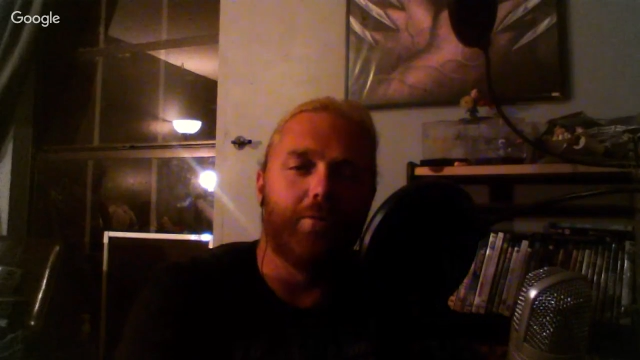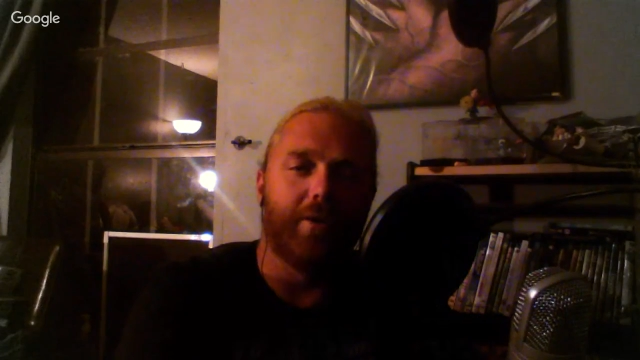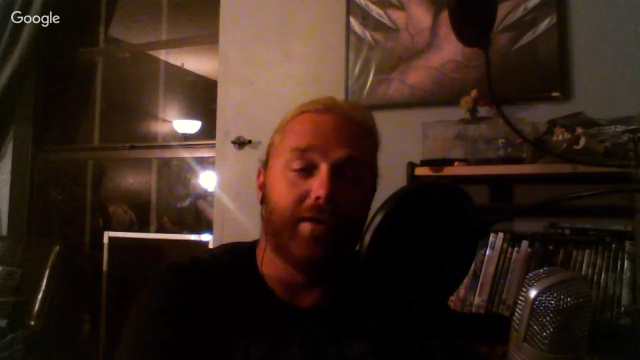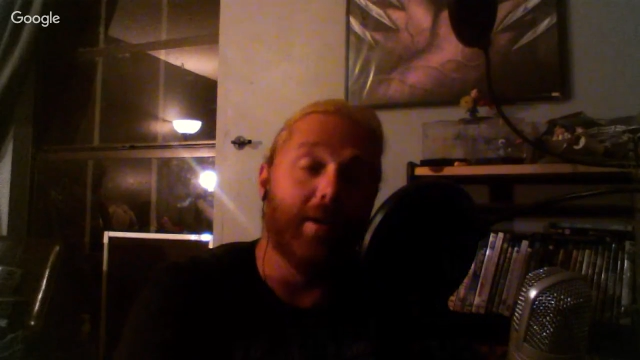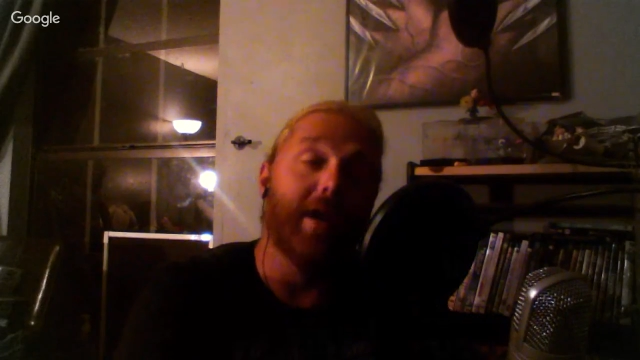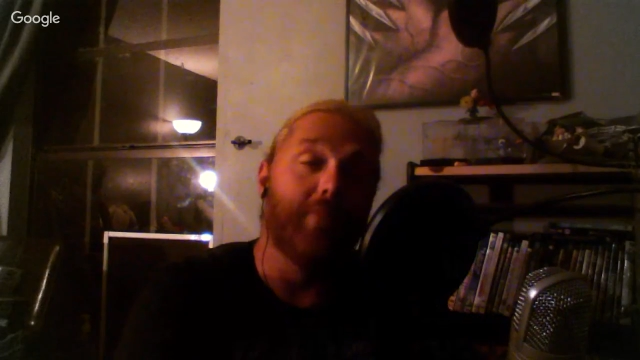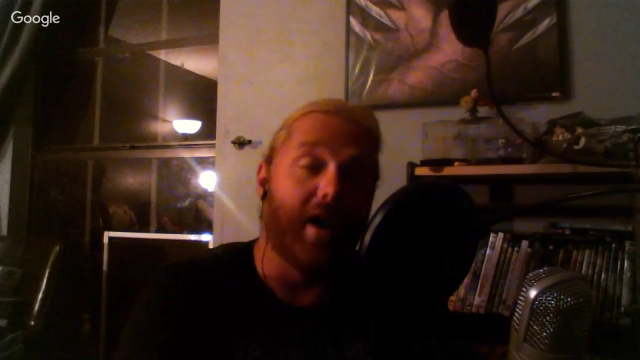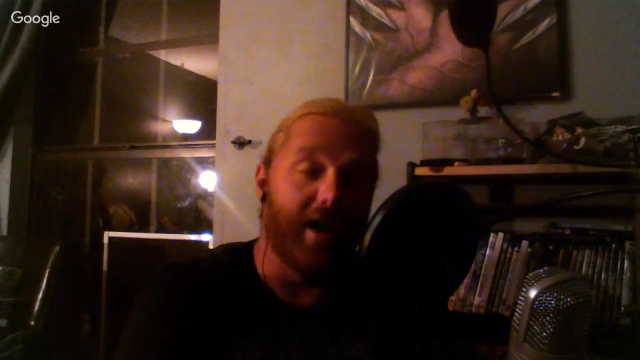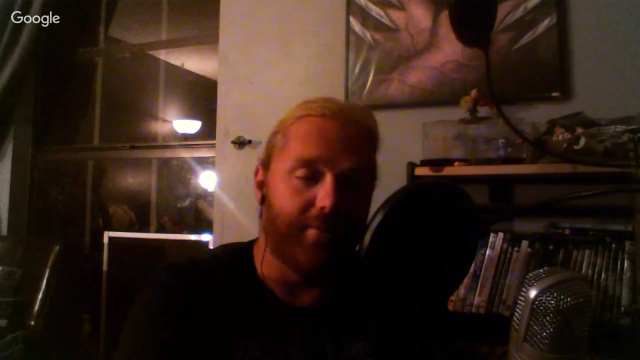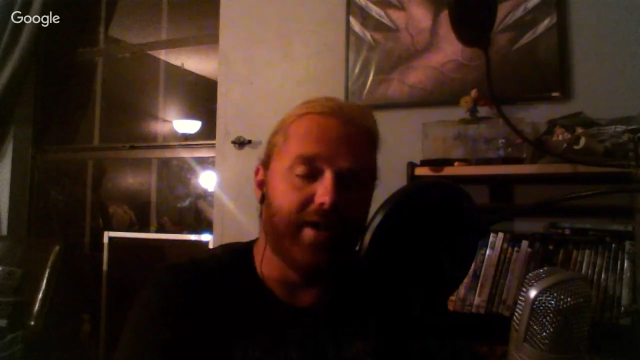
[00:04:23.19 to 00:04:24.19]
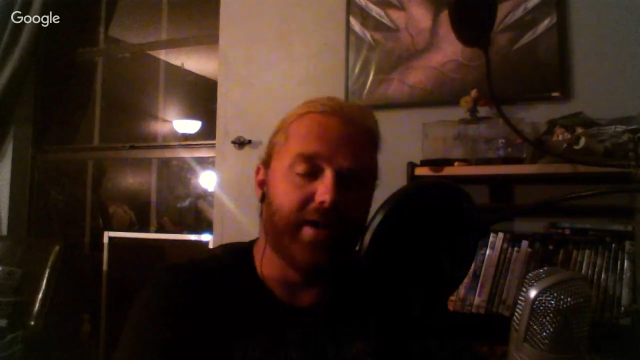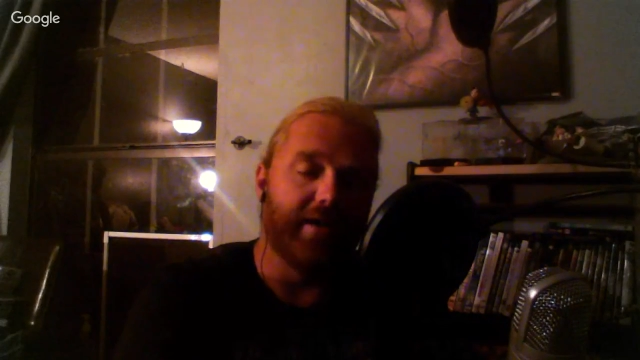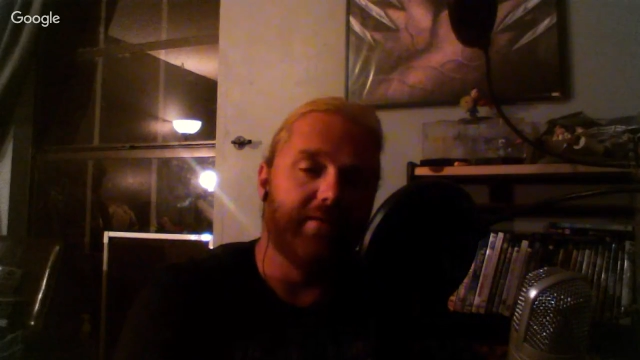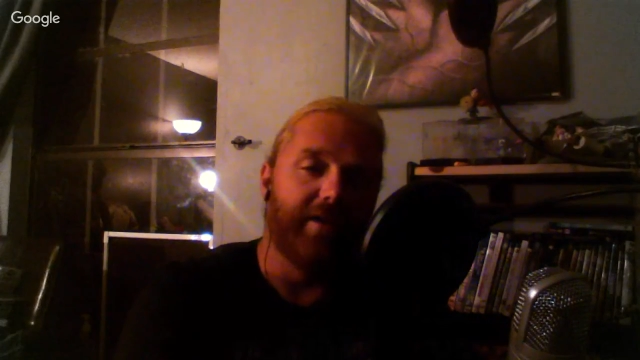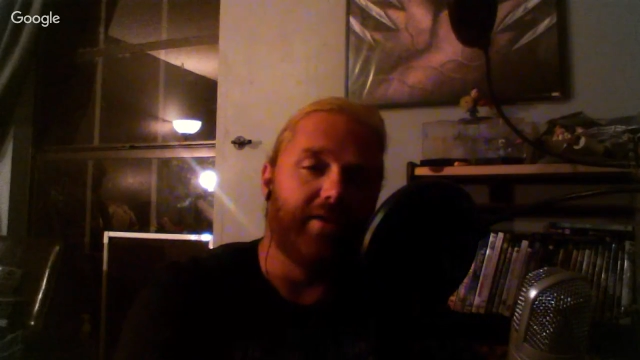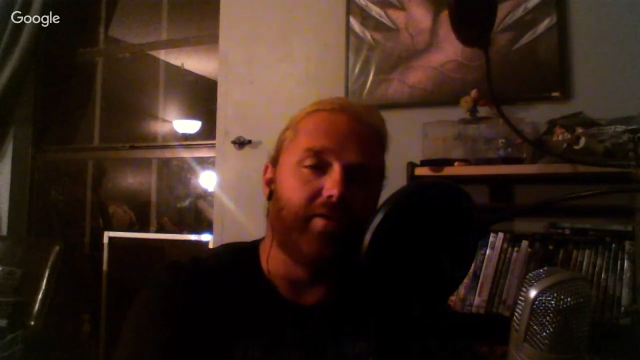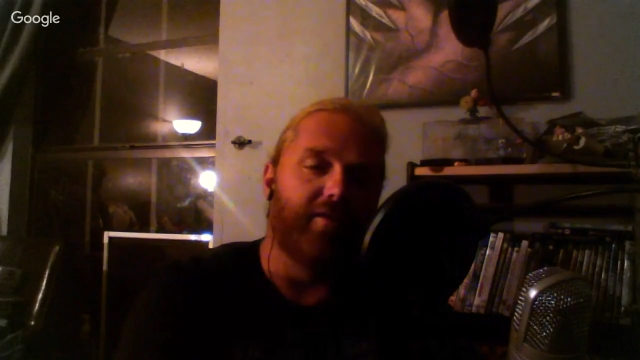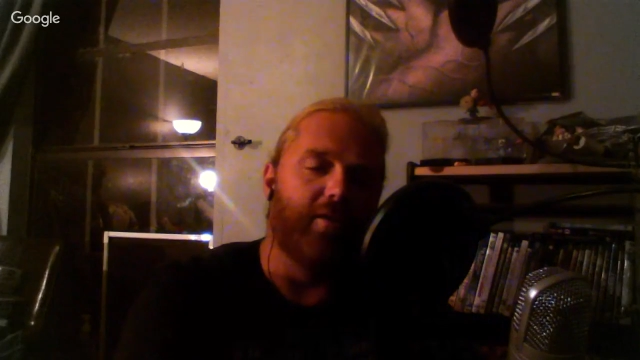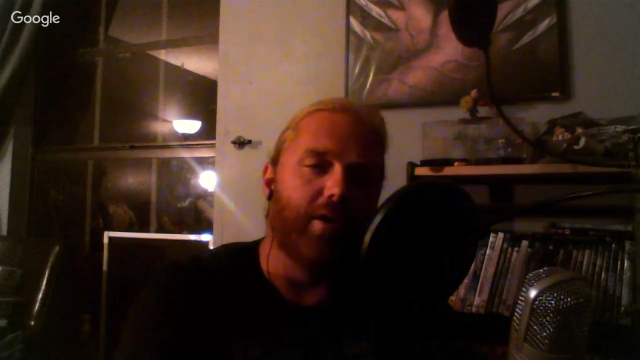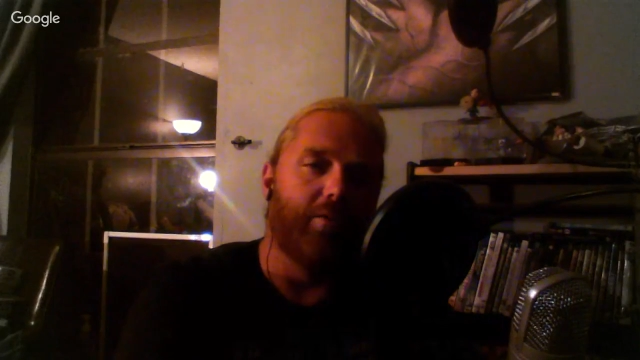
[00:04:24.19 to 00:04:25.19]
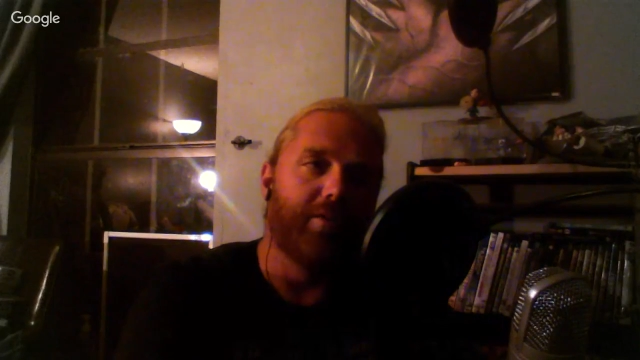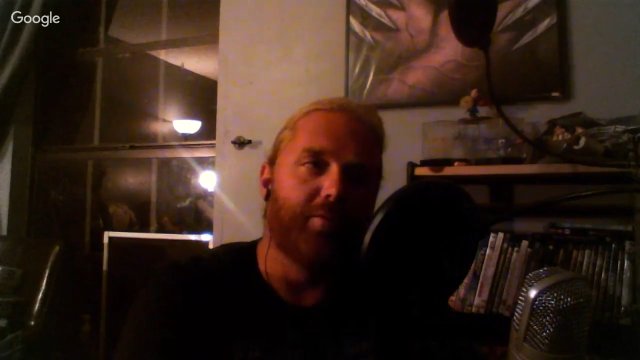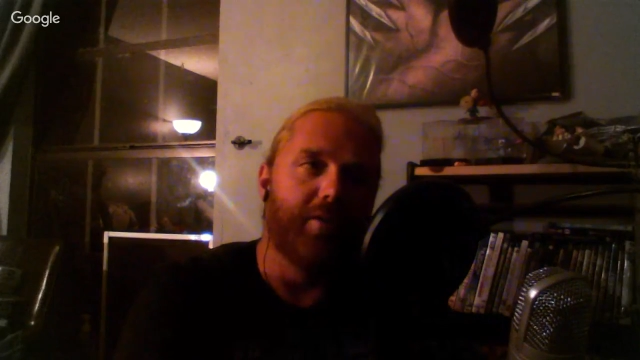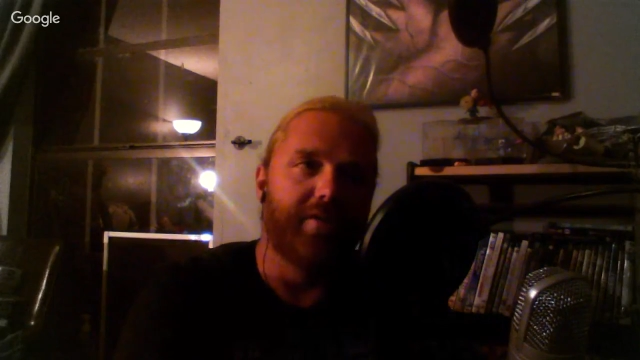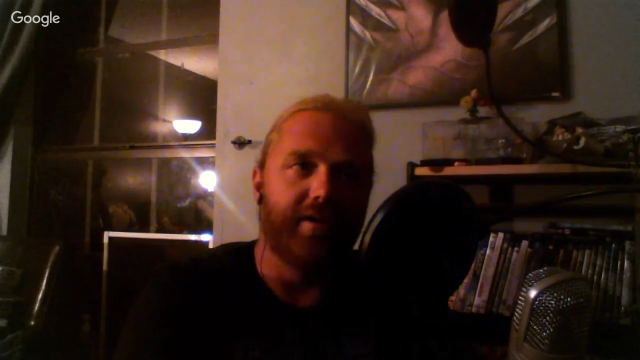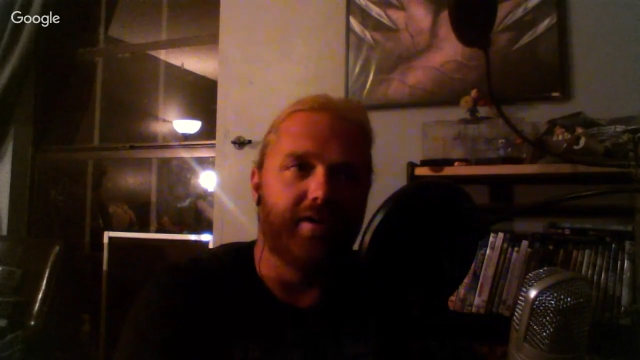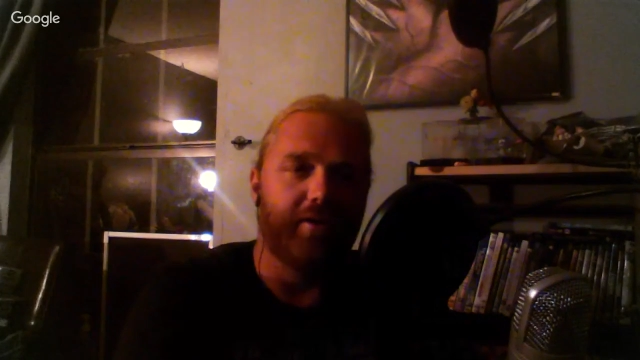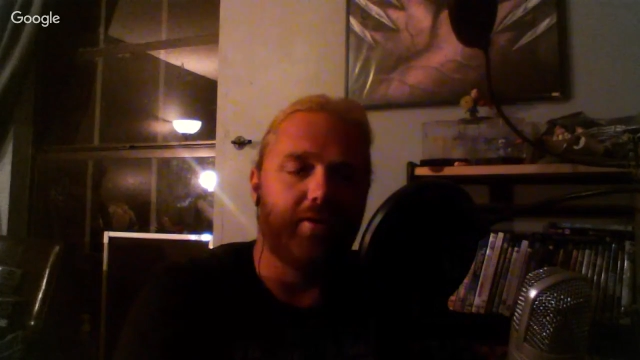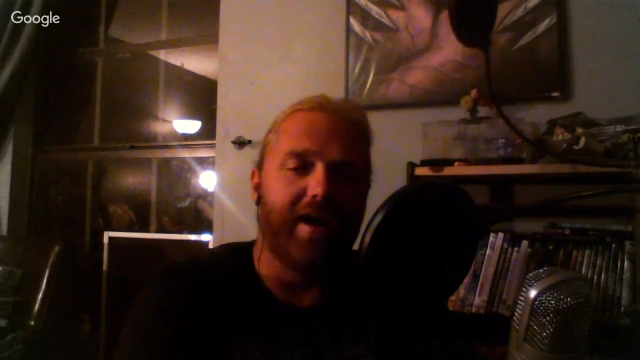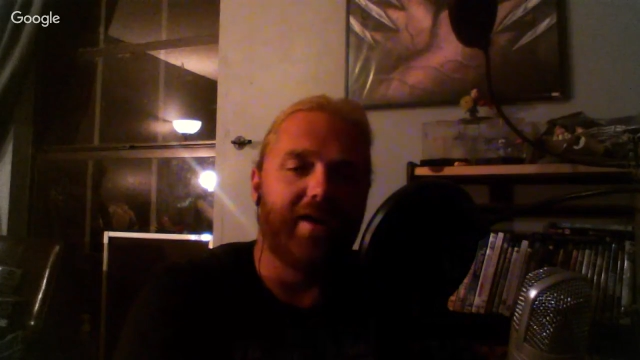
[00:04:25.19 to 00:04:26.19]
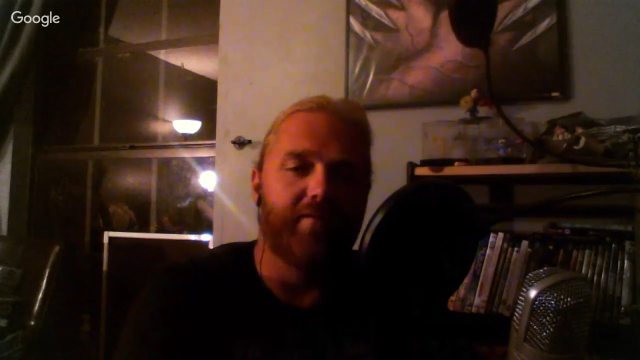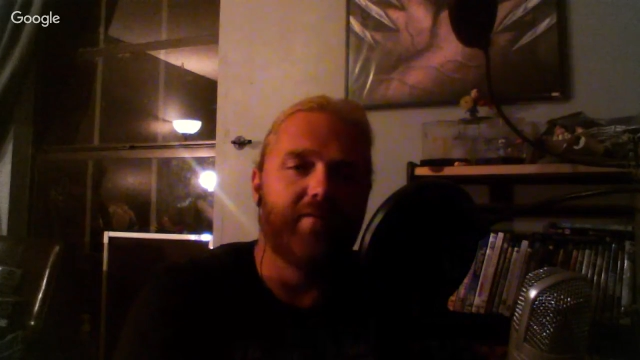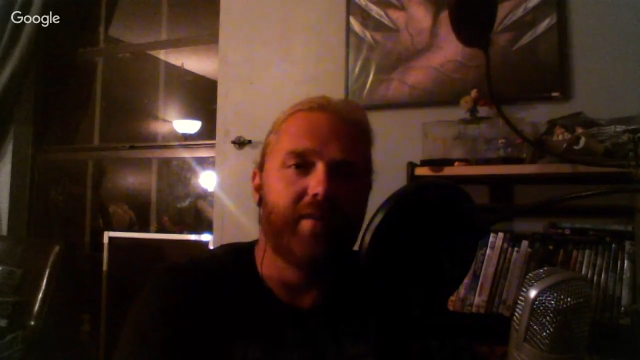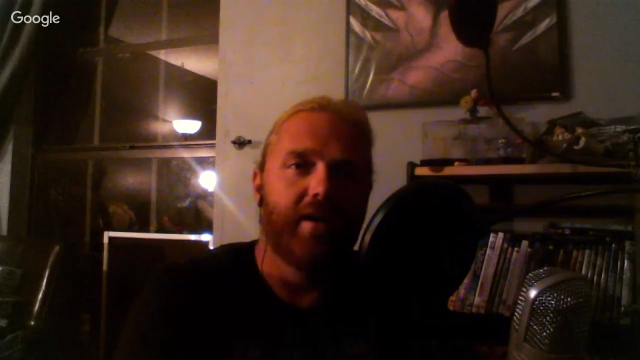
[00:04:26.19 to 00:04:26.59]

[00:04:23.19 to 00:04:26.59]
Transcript: in my opinion, they do so well with what they do have,